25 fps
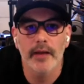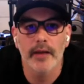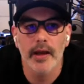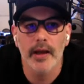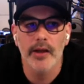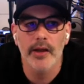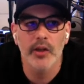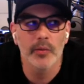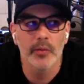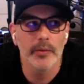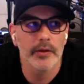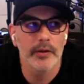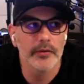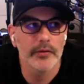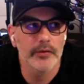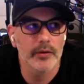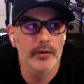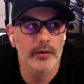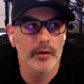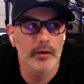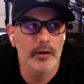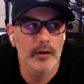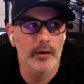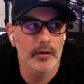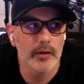elements
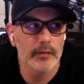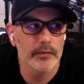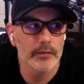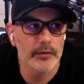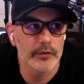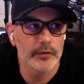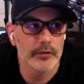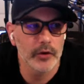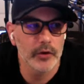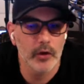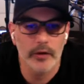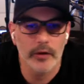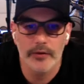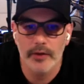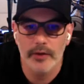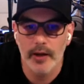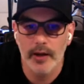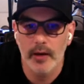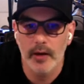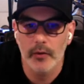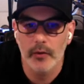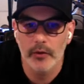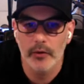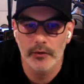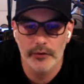of the Dark
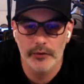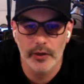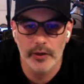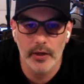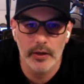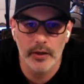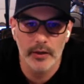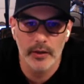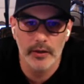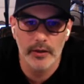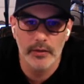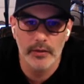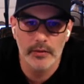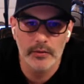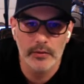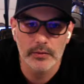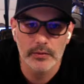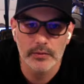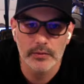Tower saga